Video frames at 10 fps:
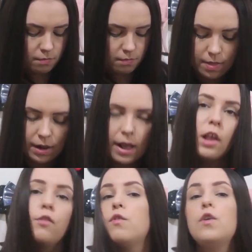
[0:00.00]
Then the
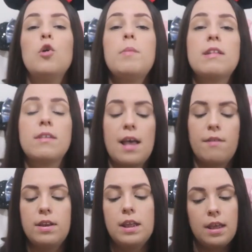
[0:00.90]
last few bits I
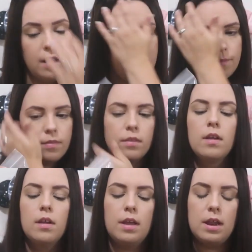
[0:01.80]
have in here
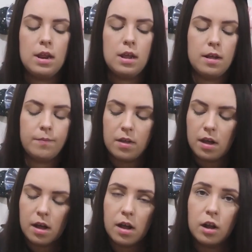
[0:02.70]

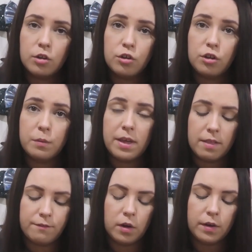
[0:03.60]
are to do
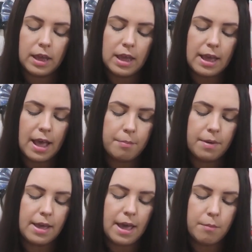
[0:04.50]
with vlogging and
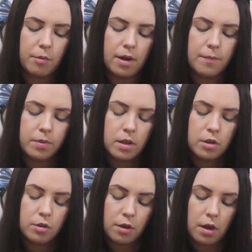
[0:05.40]
my camera.
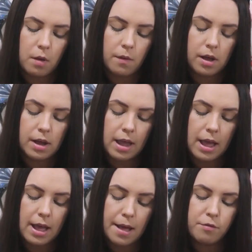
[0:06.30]
So I
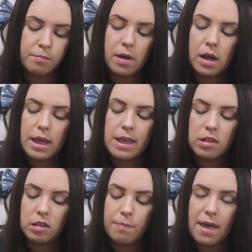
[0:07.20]
have my
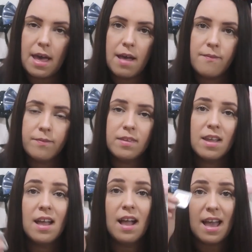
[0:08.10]
spare
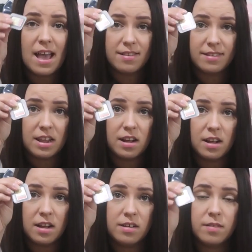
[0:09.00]
SD
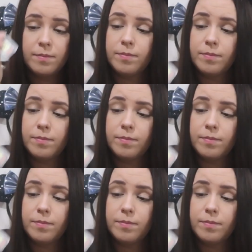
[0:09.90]
card,